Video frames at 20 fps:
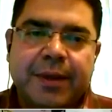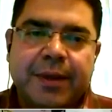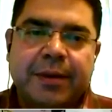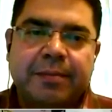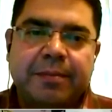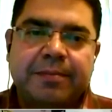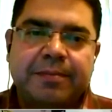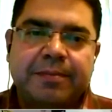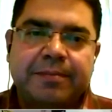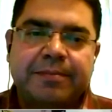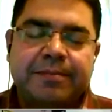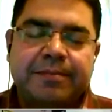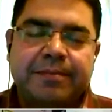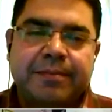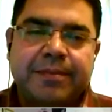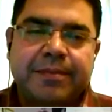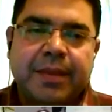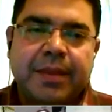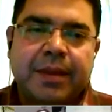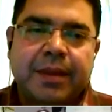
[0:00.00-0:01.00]
Yeah.
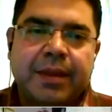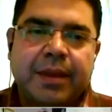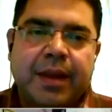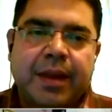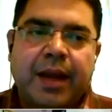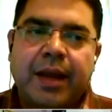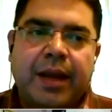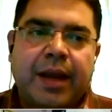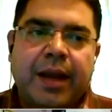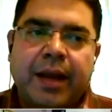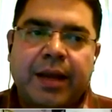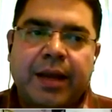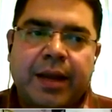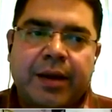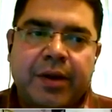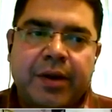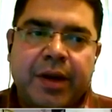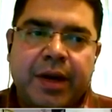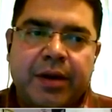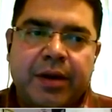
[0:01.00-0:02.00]

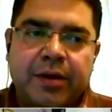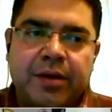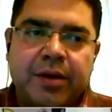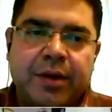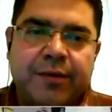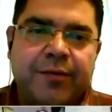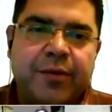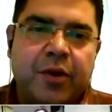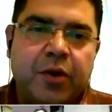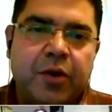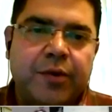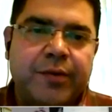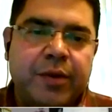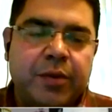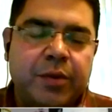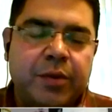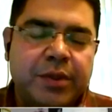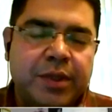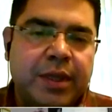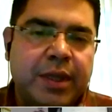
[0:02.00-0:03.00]
I really could not follow
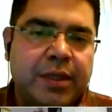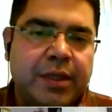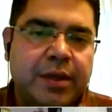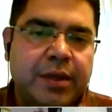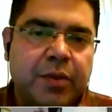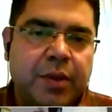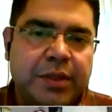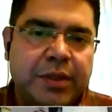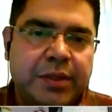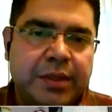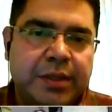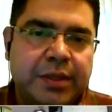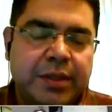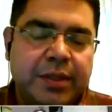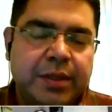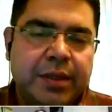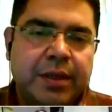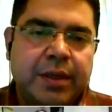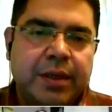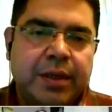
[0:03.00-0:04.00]
if there was any other
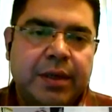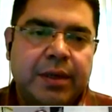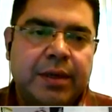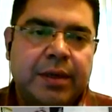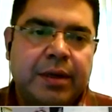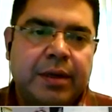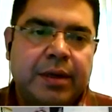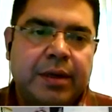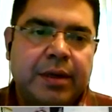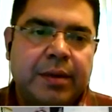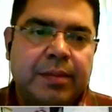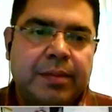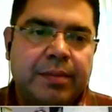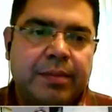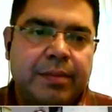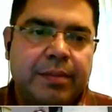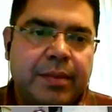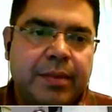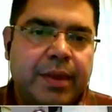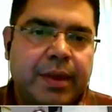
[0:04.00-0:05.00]
question.
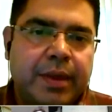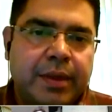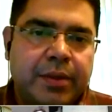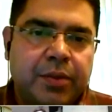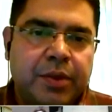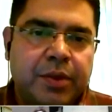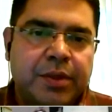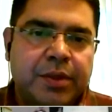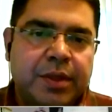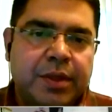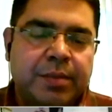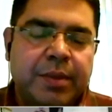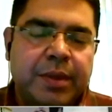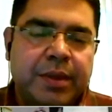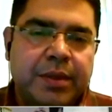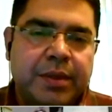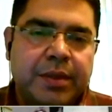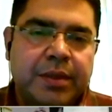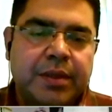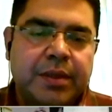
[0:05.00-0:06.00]
It was